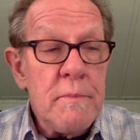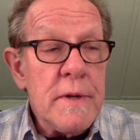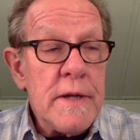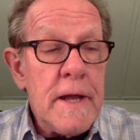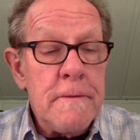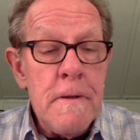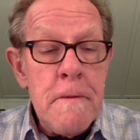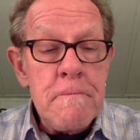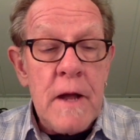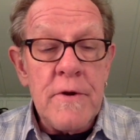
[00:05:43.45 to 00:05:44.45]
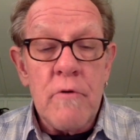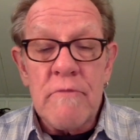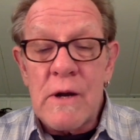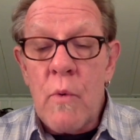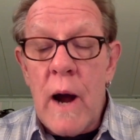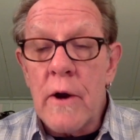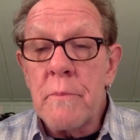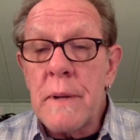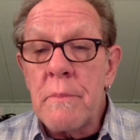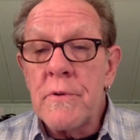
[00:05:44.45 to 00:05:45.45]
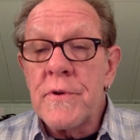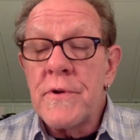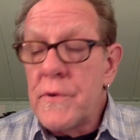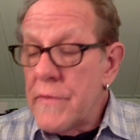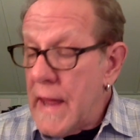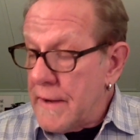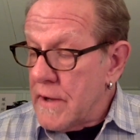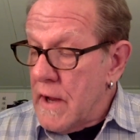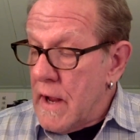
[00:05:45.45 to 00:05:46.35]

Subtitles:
But again, I don't require people to do that.